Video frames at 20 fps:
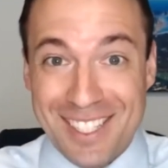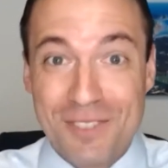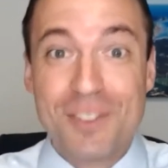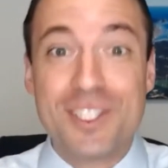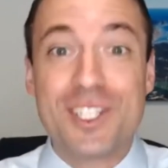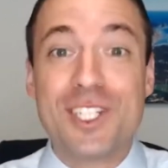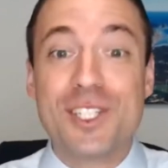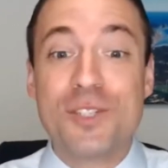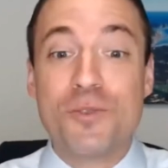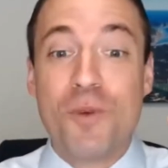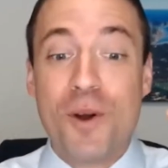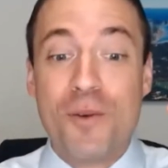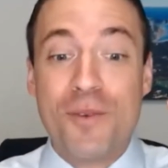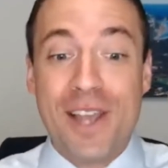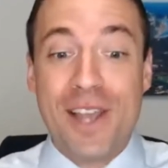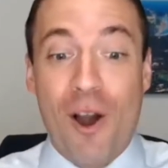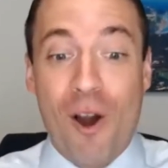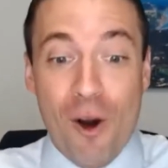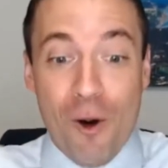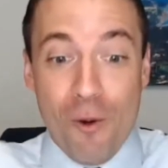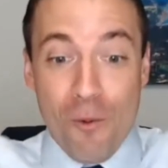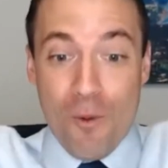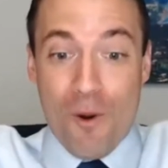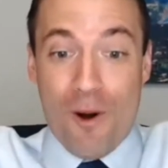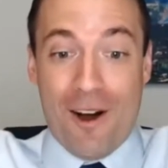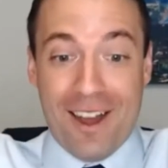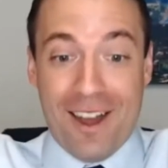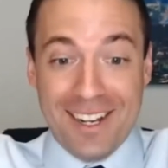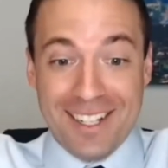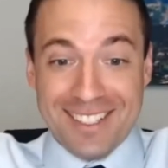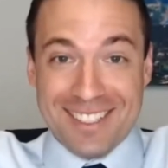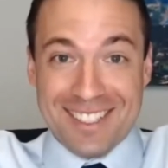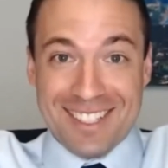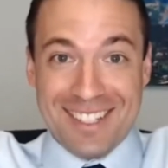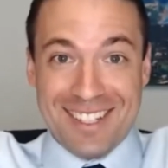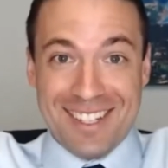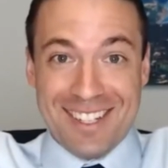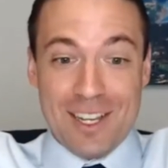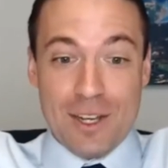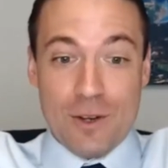which is what we all want.
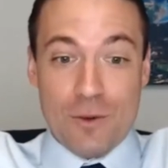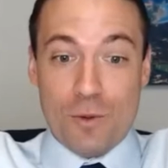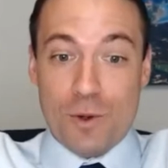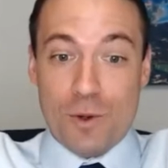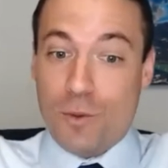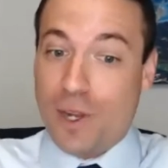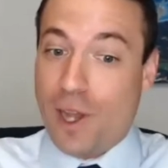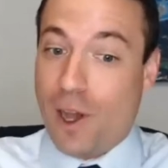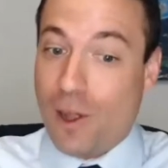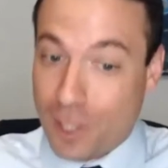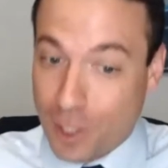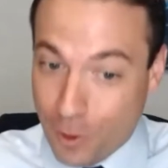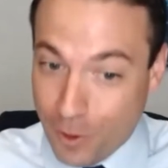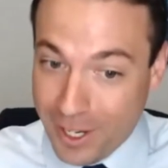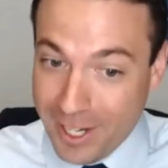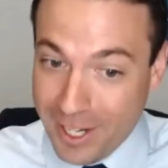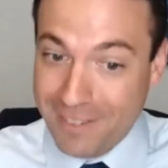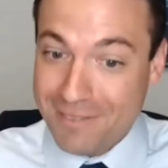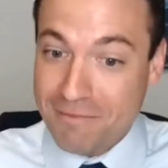Would we all agree?